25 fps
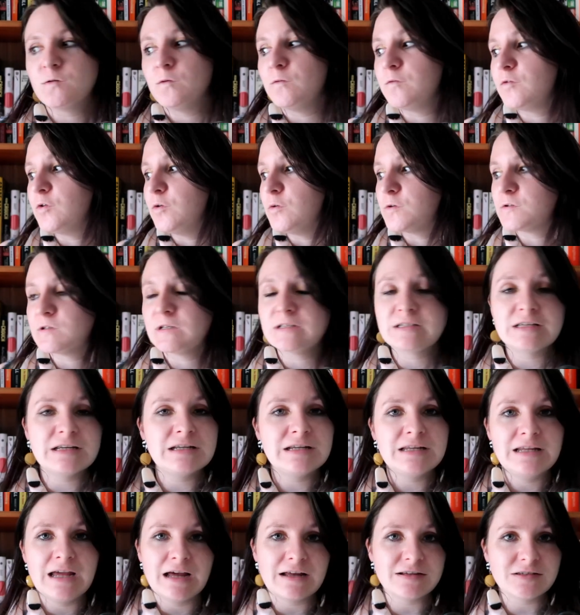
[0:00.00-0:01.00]
so of course I
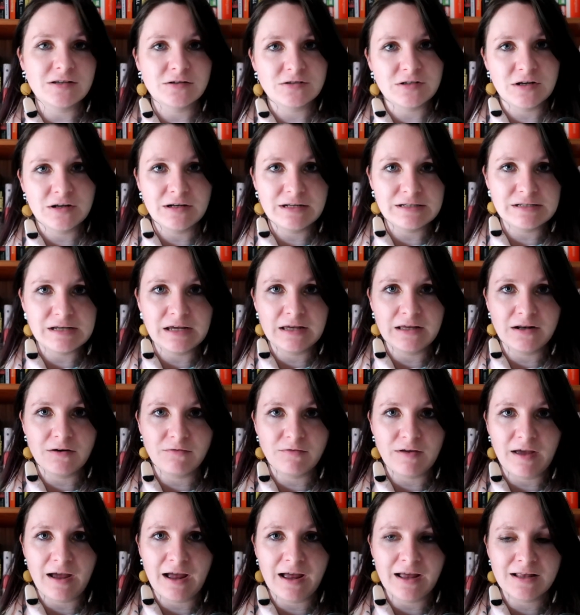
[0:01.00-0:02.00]
said yes, I'll totally take it
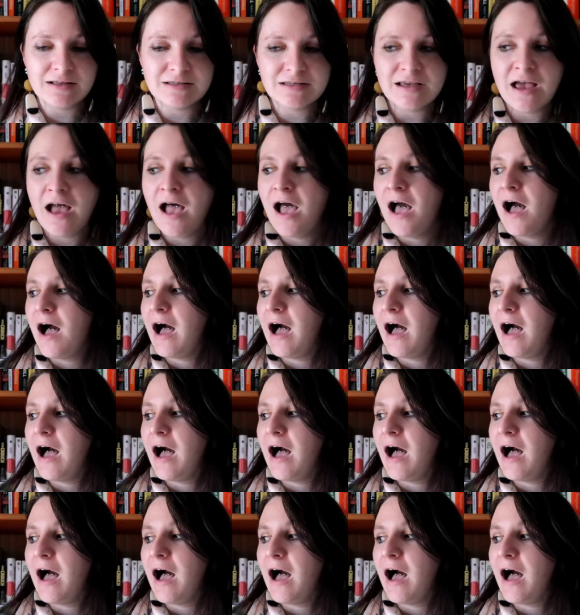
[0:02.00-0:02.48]
off your hands.